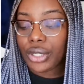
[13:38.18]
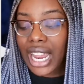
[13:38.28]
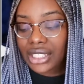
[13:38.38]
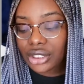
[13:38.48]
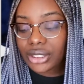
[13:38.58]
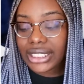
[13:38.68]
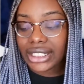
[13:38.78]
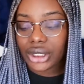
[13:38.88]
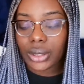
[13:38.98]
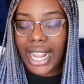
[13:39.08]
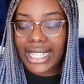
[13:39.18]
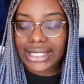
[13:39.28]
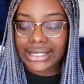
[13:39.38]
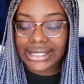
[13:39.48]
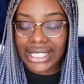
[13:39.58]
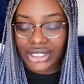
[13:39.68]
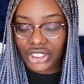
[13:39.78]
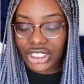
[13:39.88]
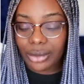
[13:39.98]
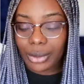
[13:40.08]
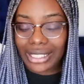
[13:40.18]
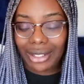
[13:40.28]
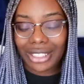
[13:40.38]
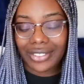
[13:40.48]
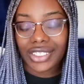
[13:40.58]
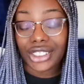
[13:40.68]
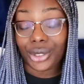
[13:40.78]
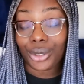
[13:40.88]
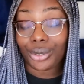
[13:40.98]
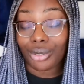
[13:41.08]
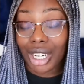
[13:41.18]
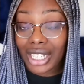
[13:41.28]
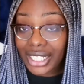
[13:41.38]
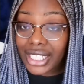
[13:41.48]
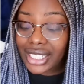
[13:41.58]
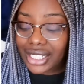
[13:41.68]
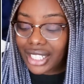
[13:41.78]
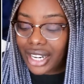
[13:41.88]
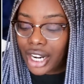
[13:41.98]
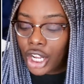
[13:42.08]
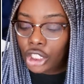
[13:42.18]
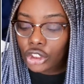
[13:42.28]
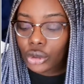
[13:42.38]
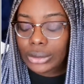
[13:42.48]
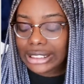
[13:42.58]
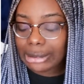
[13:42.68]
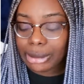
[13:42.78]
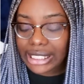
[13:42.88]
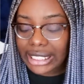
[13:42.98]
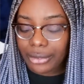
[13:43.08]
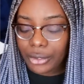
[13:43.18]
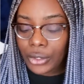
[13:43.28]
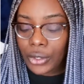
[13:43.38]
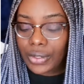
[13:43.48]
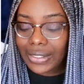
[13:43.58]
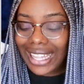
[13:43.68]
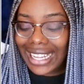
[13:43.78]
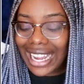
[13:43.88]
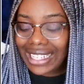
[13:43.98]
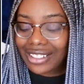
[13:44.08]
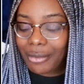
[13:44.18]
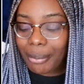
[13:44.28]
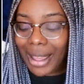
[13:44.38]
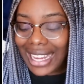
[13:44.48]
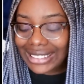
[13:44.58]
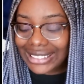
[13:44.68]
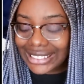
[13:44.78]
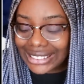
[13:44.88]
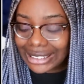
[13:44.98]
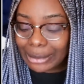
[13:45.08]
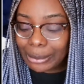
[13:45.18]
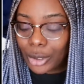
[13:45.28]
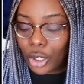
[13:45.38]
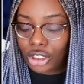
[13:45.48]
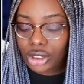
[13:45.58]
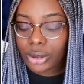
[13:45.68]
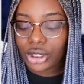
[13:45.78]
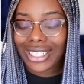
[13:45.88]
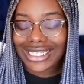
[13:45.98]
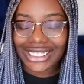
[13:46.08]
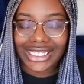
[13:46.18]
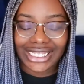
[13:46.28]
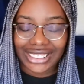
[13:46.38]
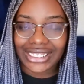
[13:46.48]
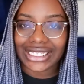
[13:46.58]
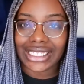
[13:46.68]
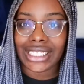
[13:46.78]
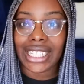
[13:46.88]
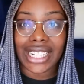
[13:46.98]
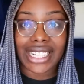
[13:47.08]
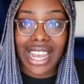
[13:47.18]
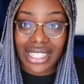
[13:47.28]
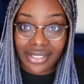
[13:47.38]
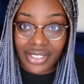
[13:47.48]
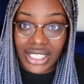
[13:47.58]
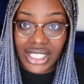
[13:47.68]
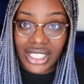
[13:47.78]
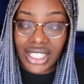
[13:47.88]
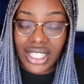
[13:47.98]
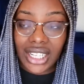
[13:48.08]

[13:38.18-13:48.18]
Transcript: you naturally attract attention without even trying, you need to be careful. That kind of magnetism also attracts jealousy and envy.